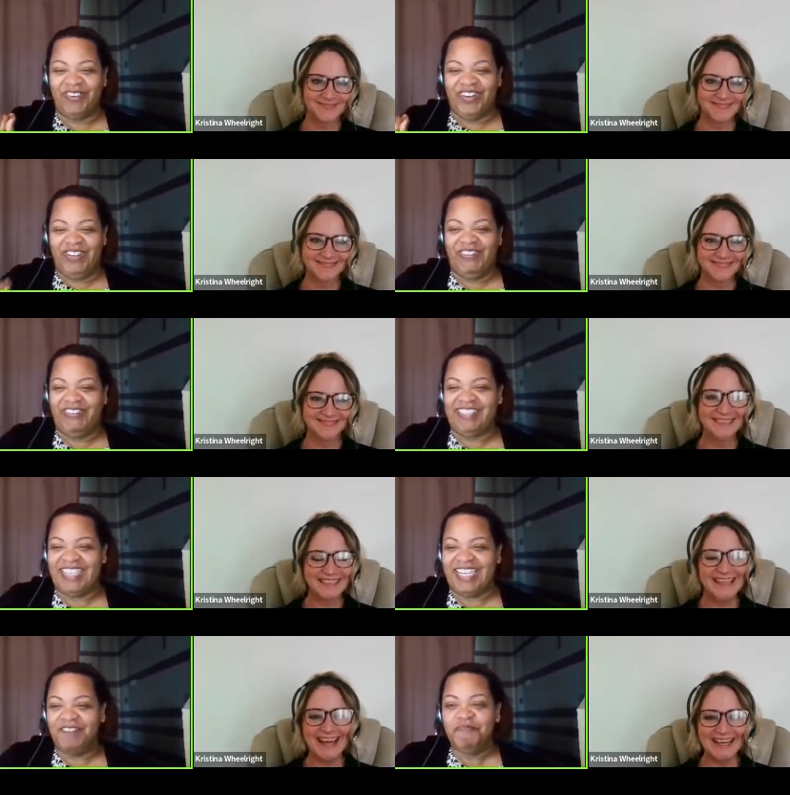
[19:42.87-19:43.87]
Speaker 1: for you,
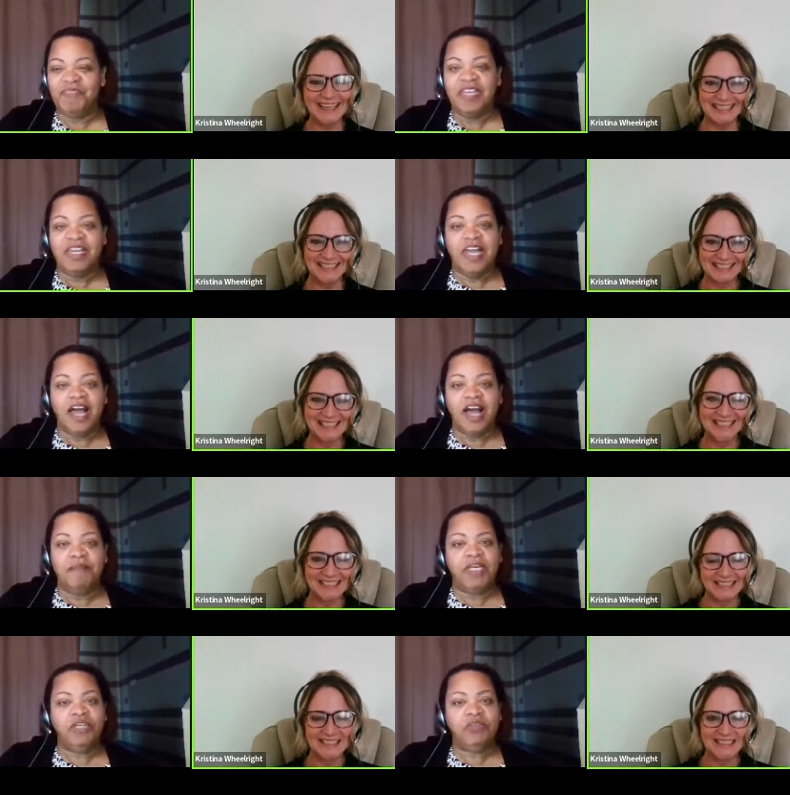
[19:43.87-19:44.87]
Christina. Yeah. Um,
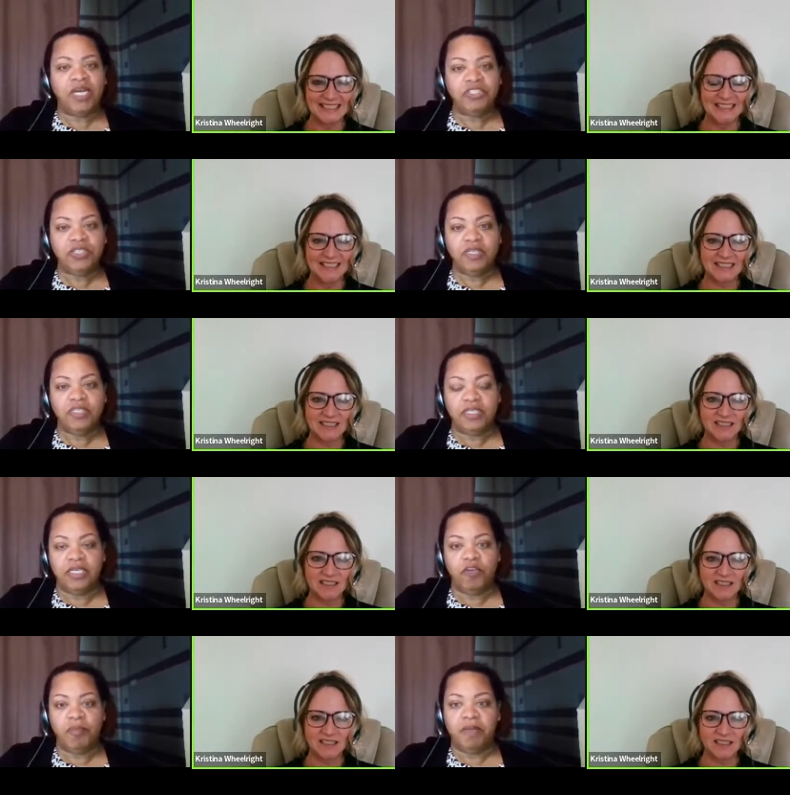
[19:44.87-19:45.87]
and you touched on this a
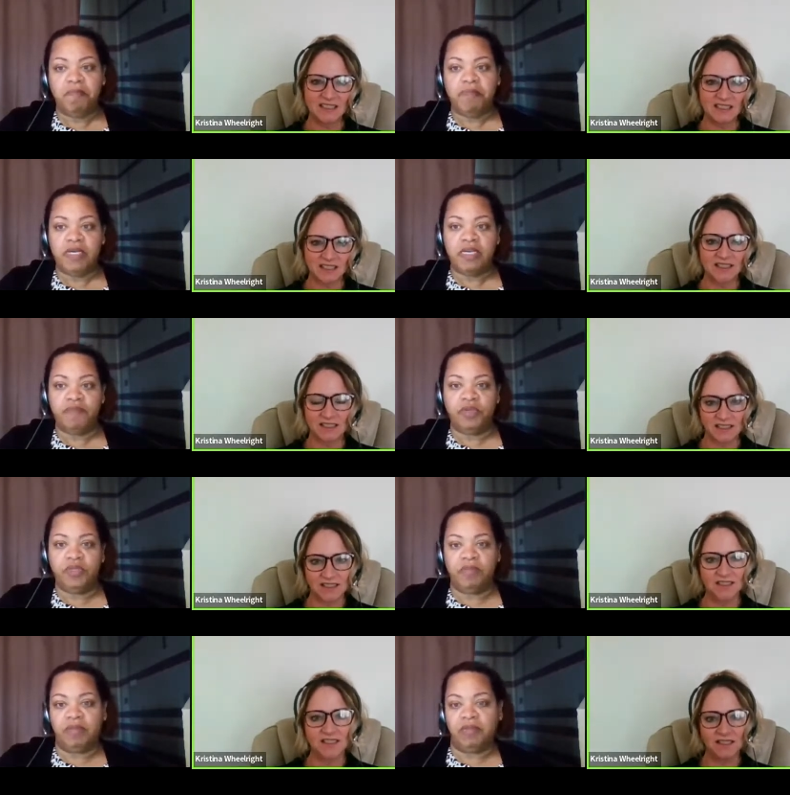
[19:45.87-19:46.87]
little bit, but if you
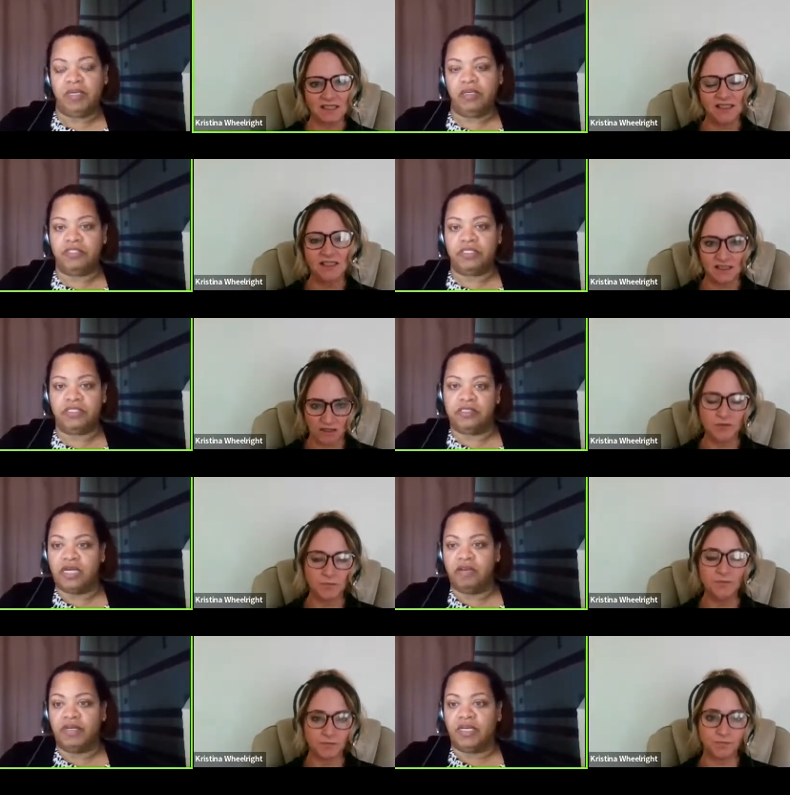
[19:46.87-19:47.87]
can maybe just
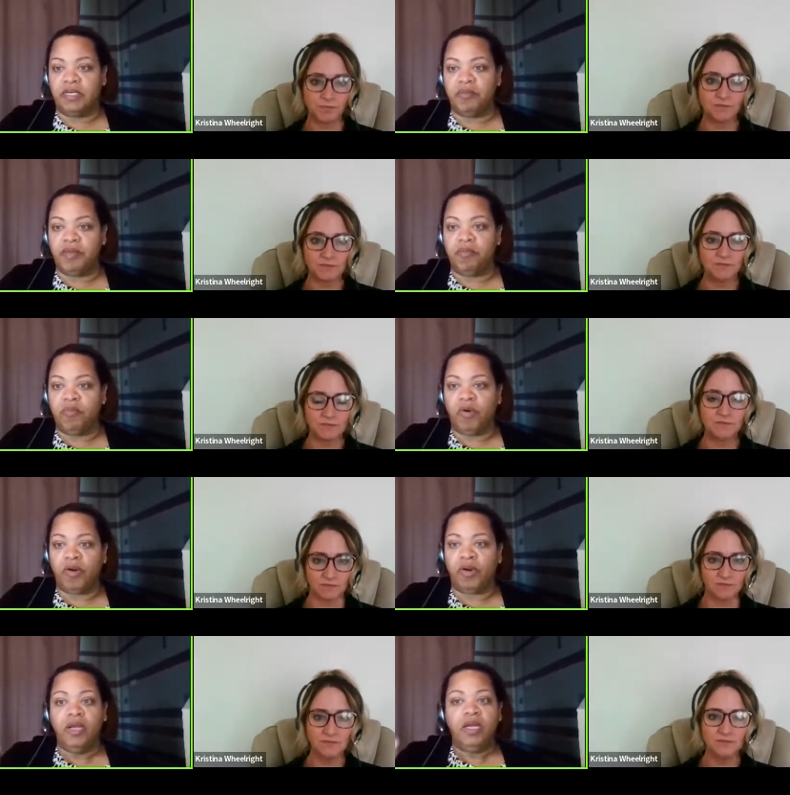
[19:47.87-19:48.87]
delve in a little bit more.
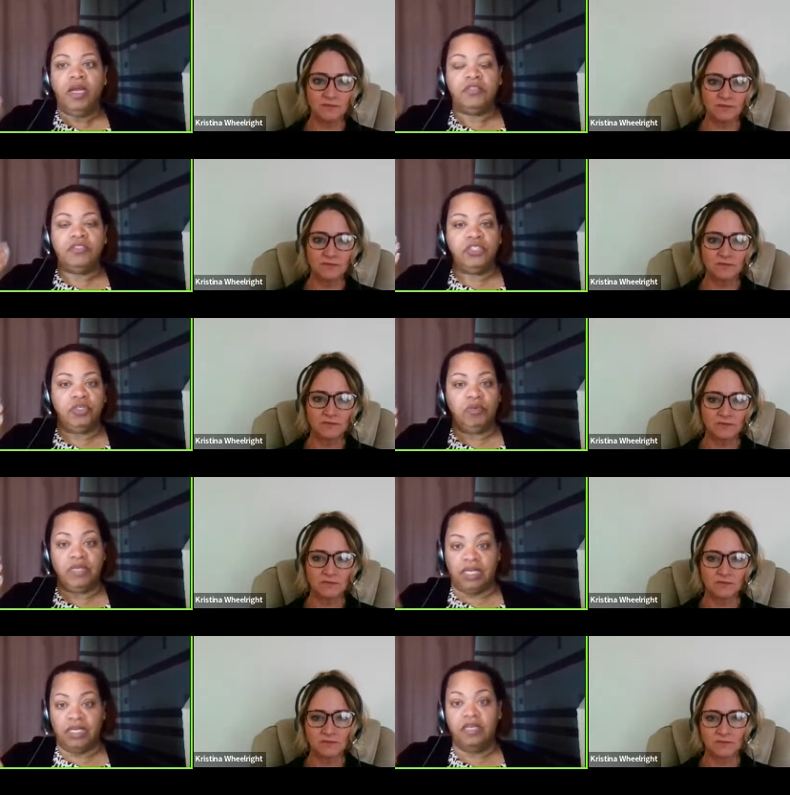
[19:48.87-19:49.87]
Mm -hmm. Do you
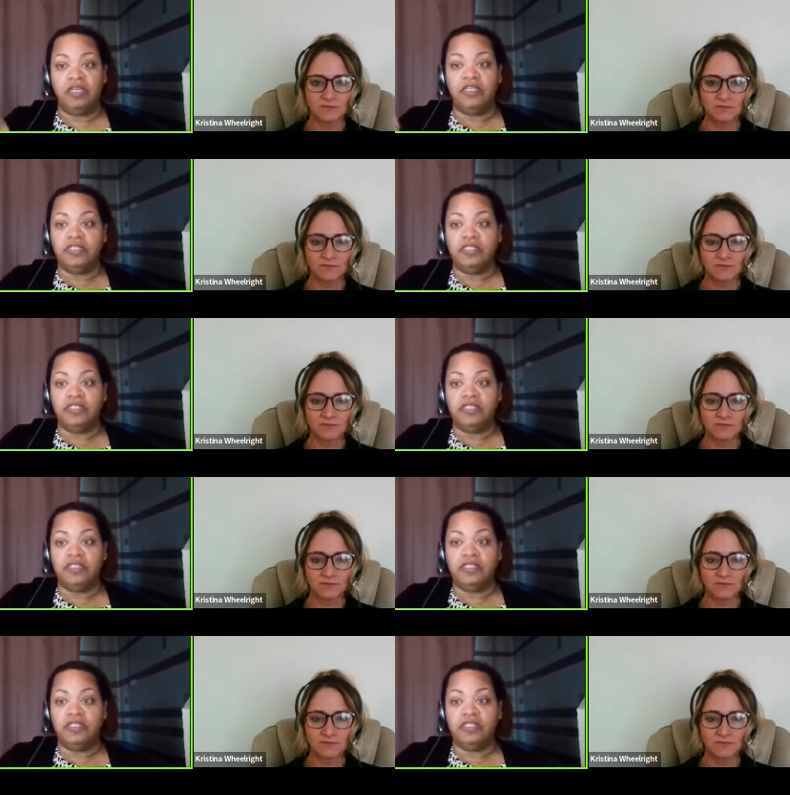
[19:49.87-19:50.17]
need an